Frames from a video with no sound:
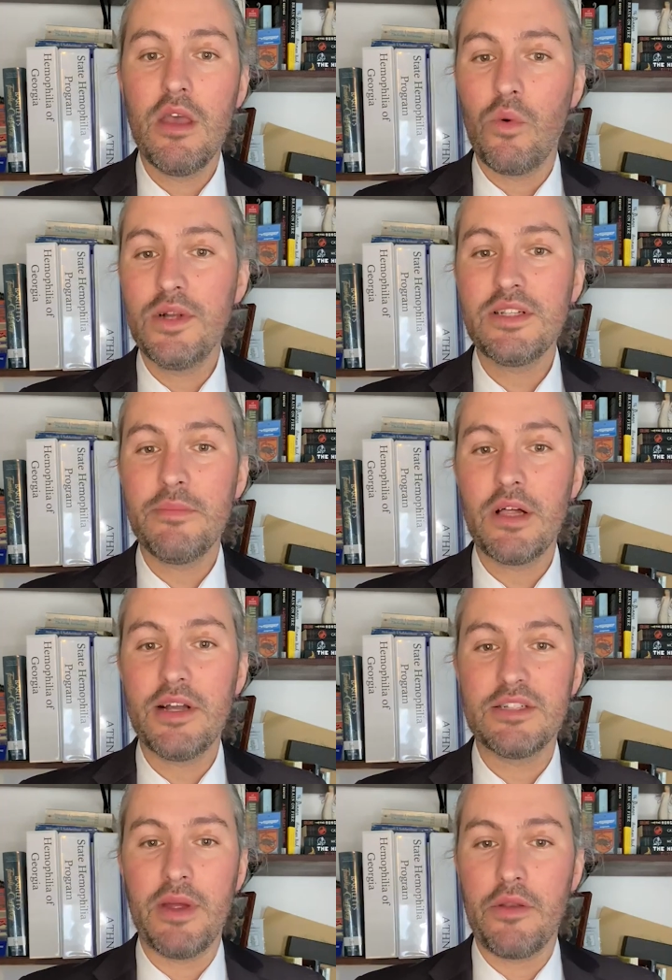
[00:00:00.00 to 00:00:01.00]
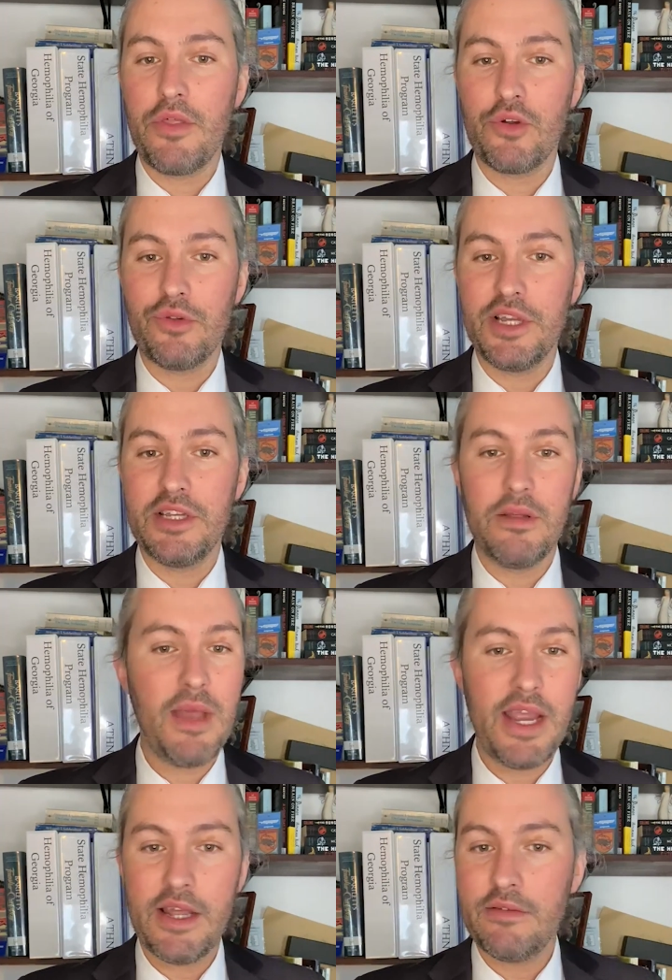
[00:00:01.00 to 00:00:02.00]
Once a bill has been thoroughly
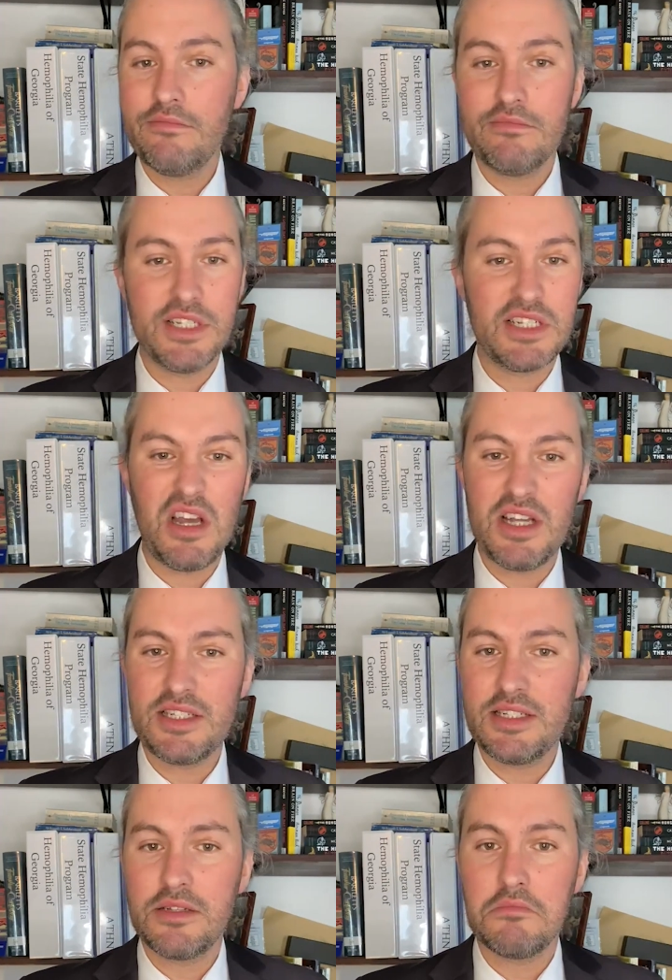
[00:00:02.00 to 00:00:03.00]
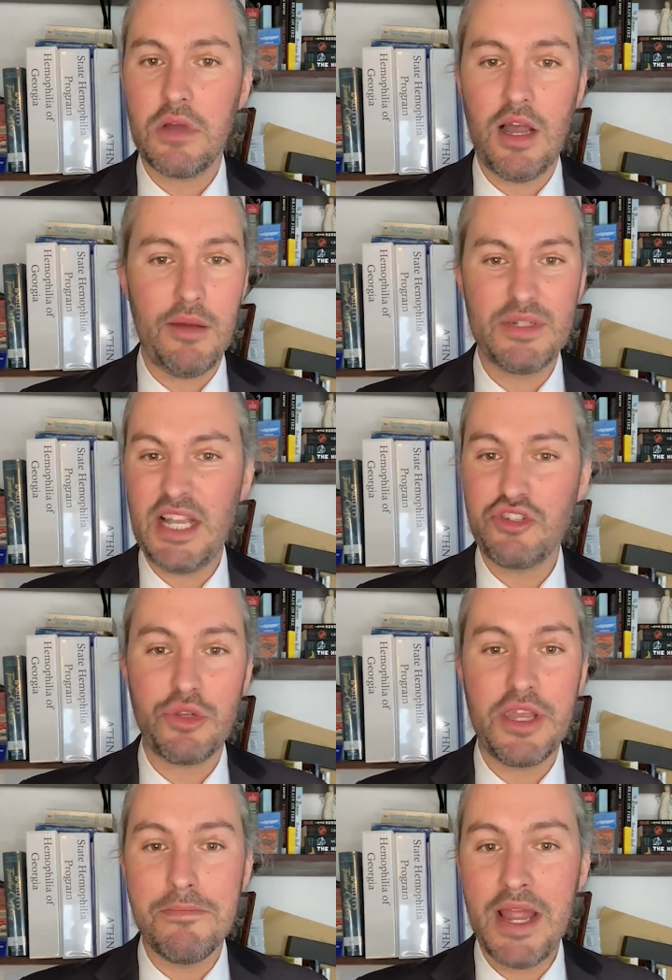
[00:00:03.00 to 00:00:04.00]
debated, discussed,
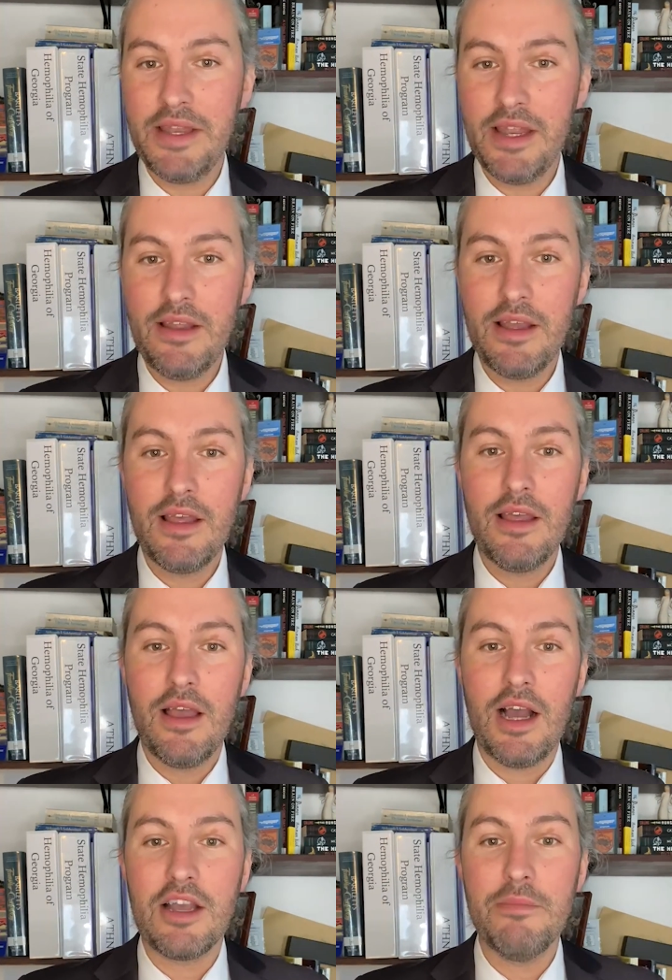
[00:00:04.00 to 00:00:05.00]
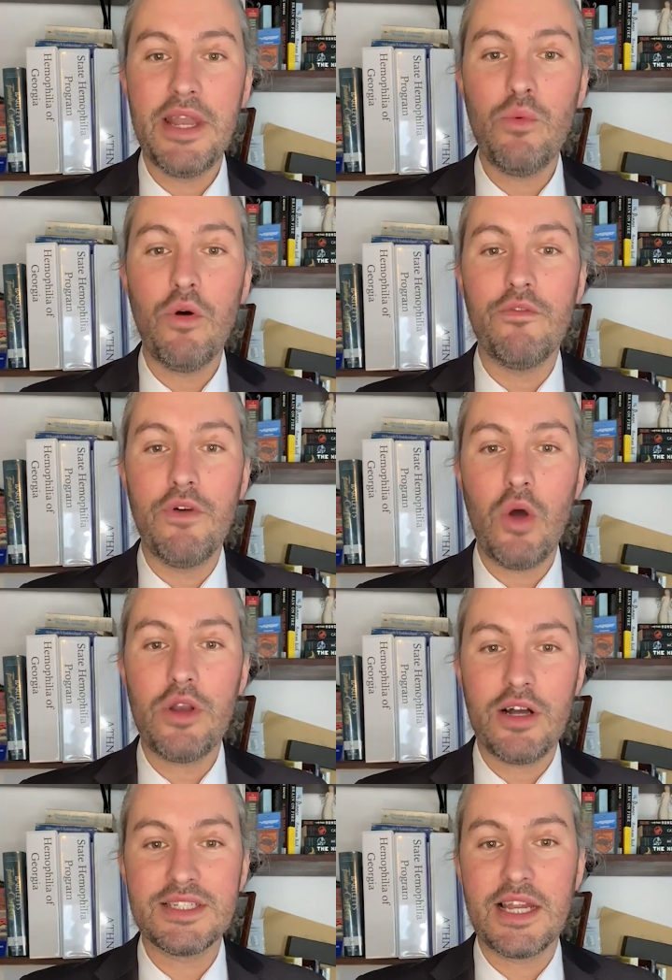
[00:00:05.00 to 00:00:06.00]
potentially amended, a committee will vote
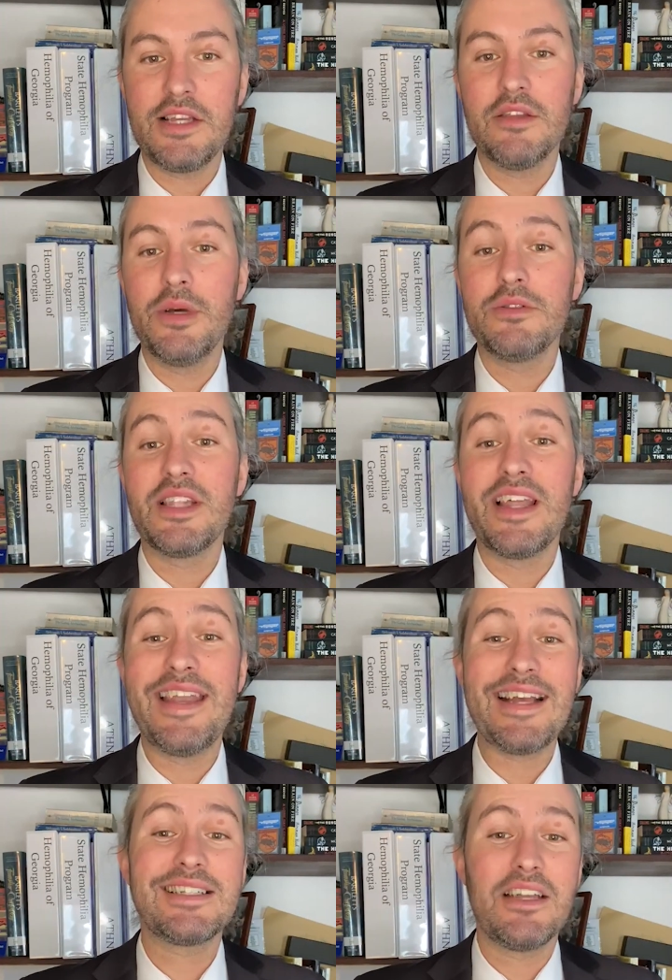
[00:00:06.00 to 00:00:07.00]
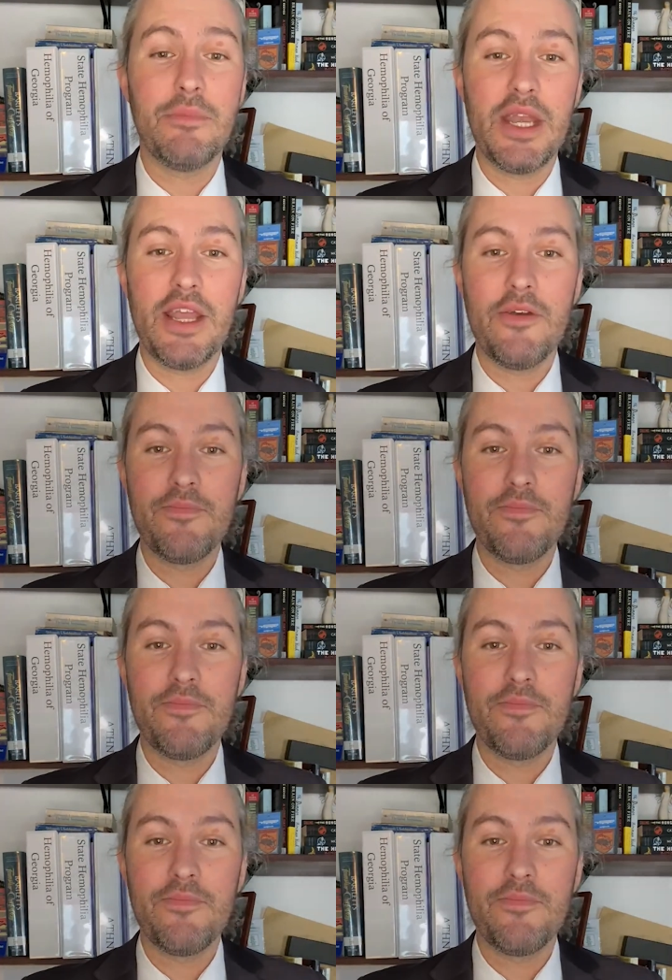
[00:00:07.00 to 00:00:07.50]
on sending the bill to the next committee.